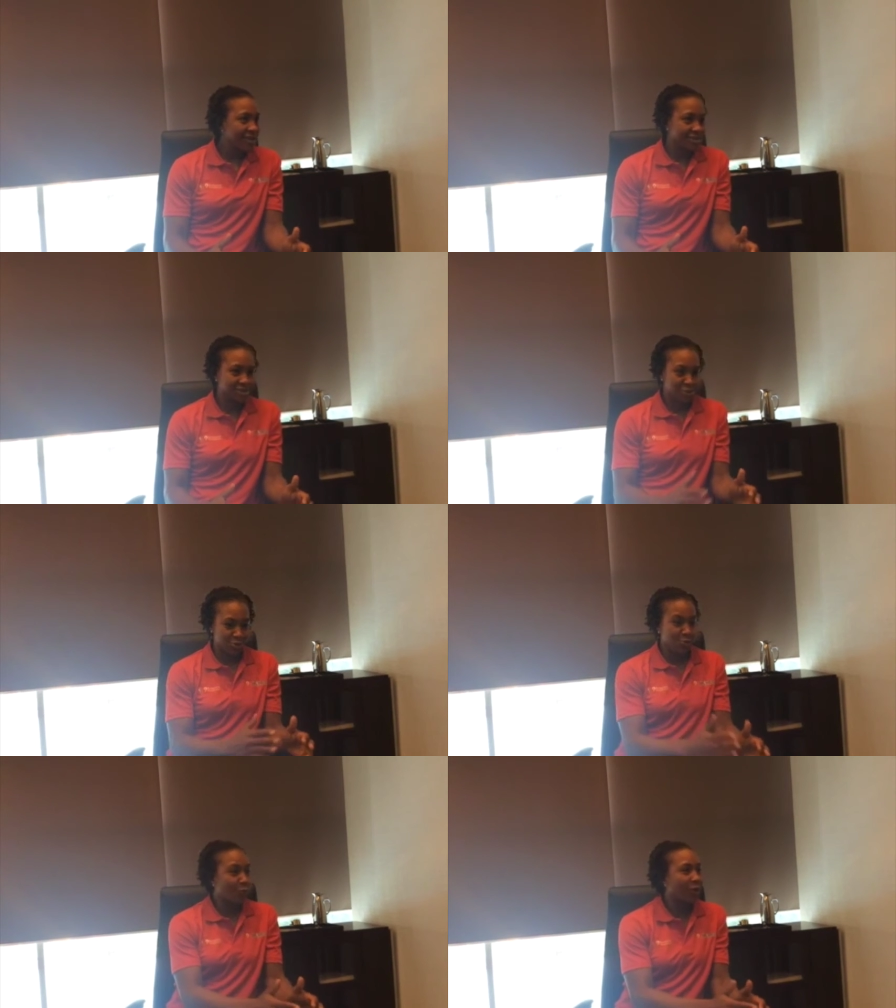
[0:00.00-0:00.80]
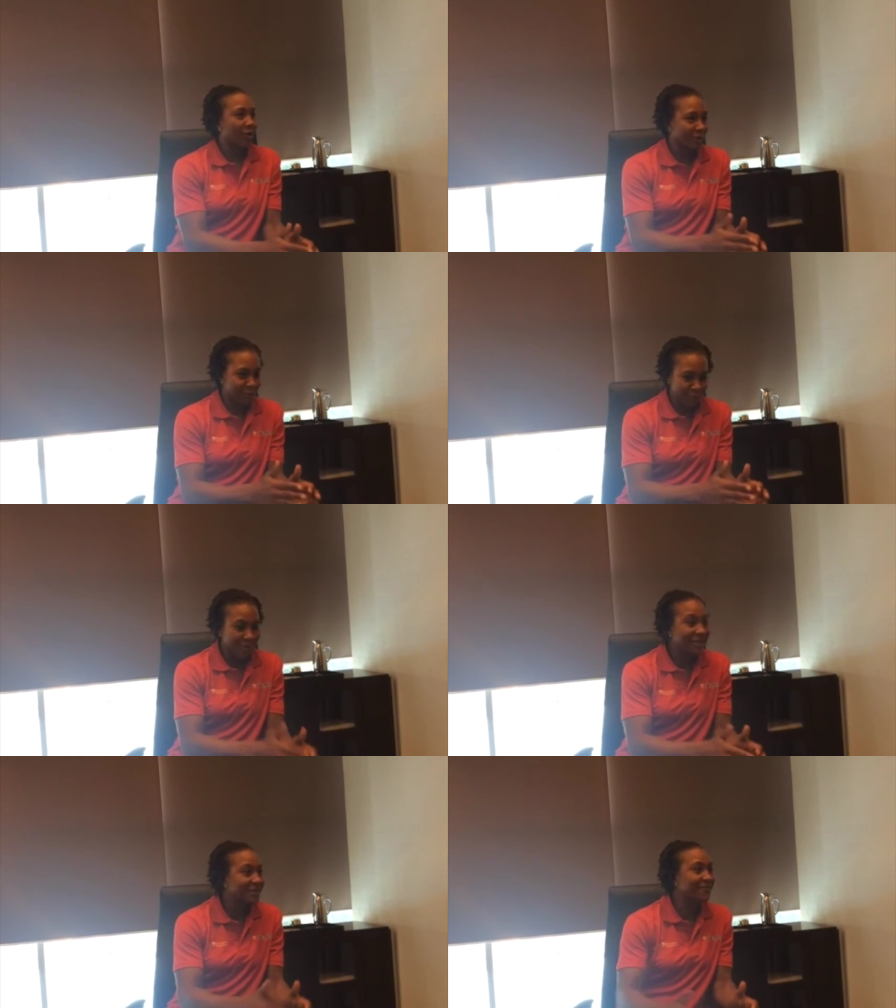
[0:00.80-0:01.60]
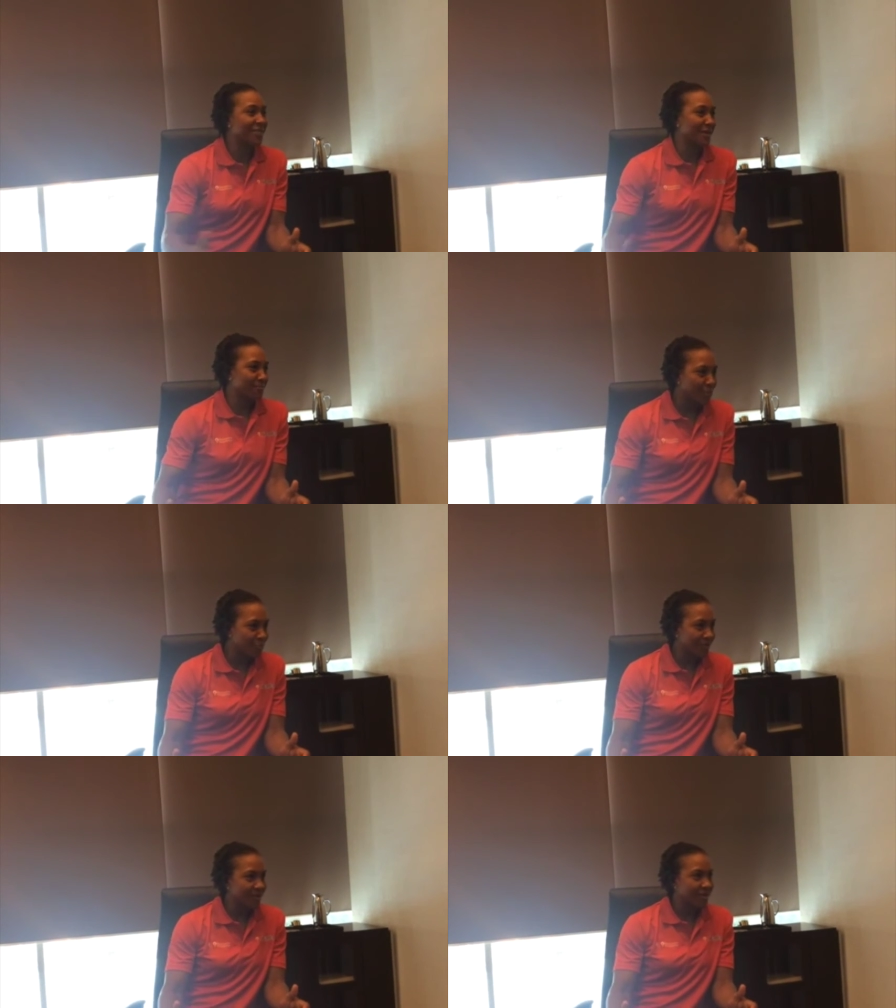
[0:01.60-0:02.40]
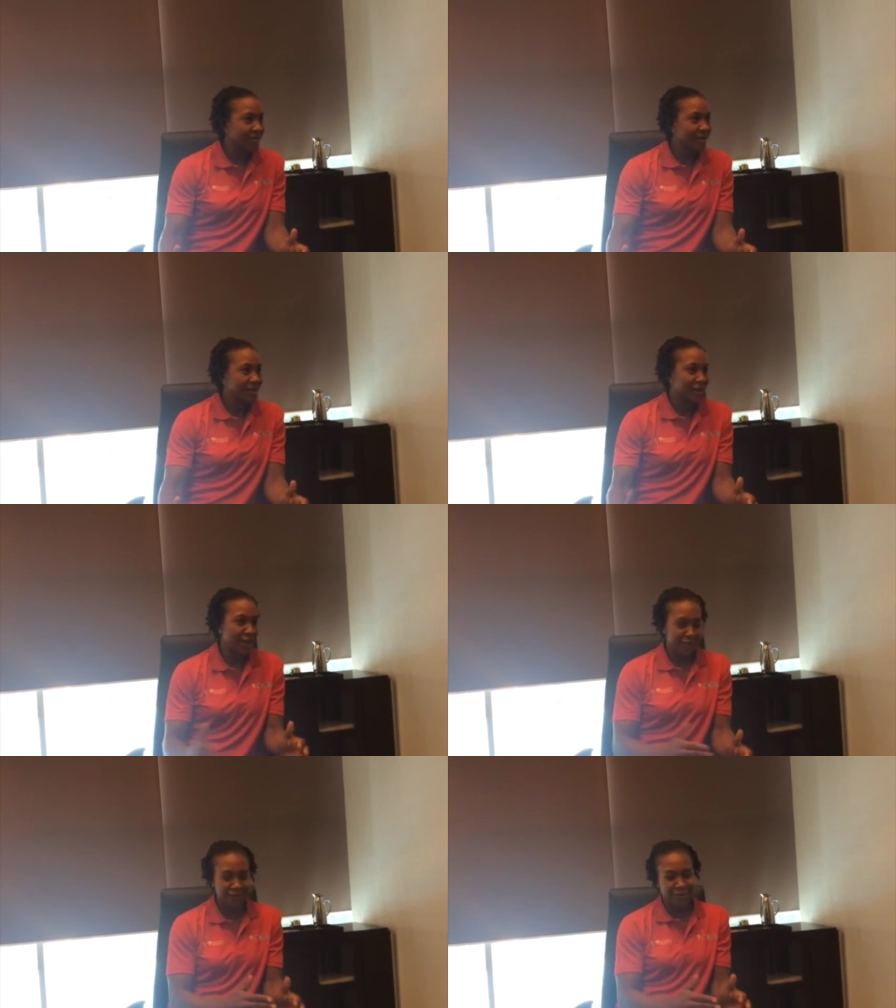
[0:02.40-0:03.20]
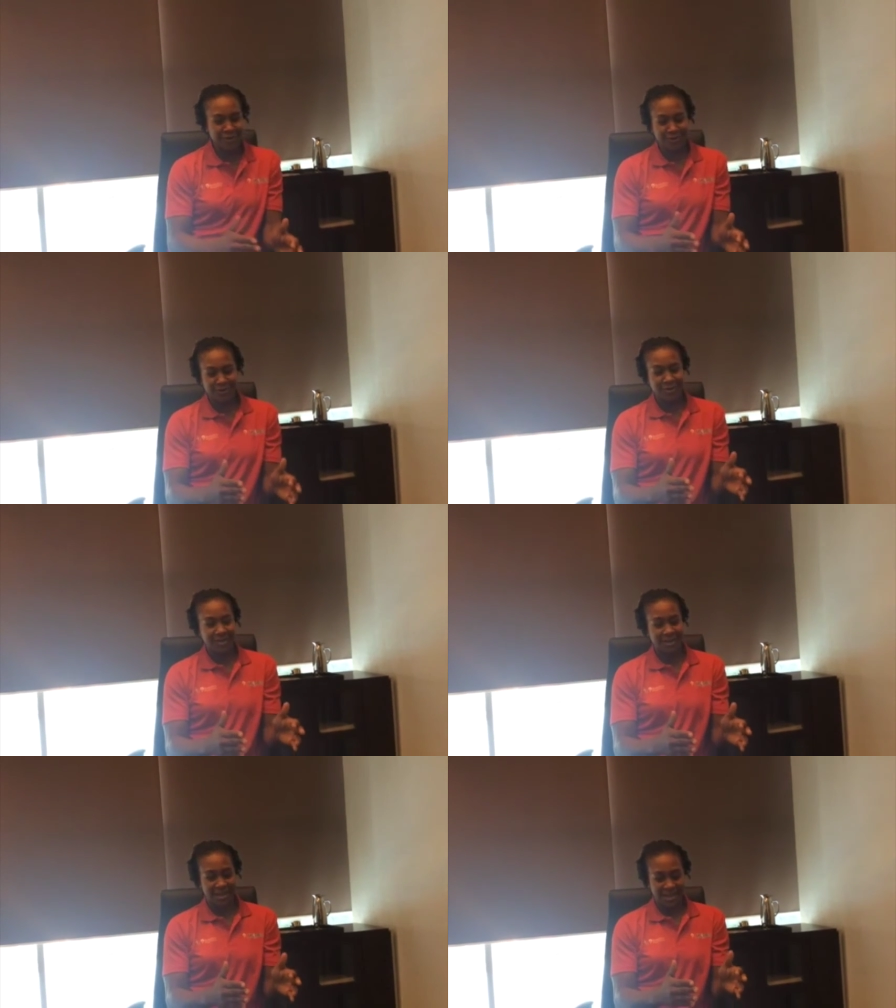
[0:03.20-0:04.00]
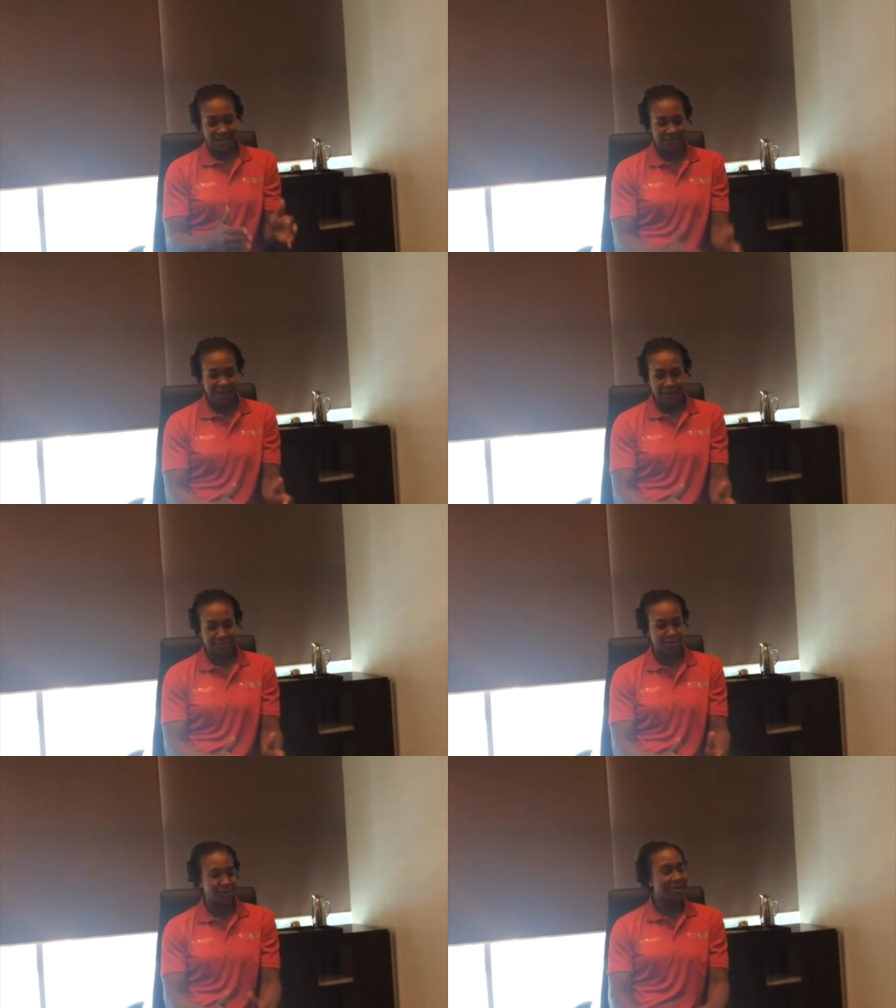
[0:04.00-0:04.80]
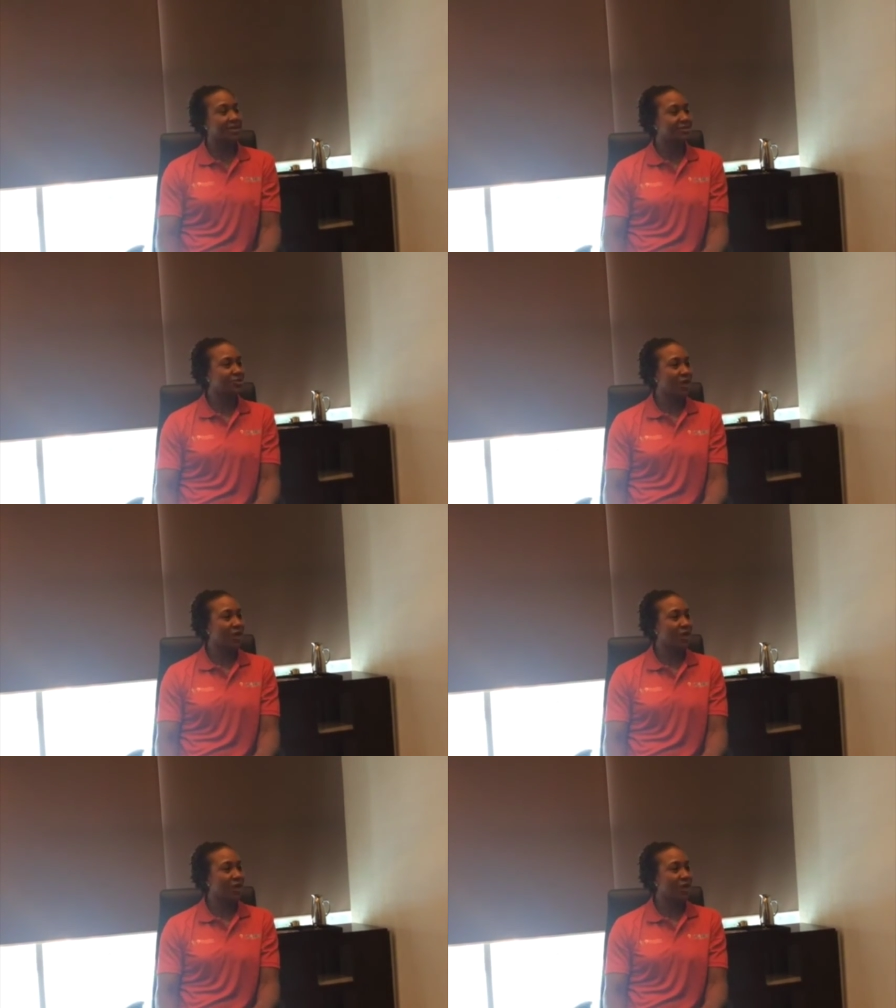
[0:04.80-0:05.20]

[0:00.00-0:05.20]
And so you want to relive that moment. And every year, like every opportunity that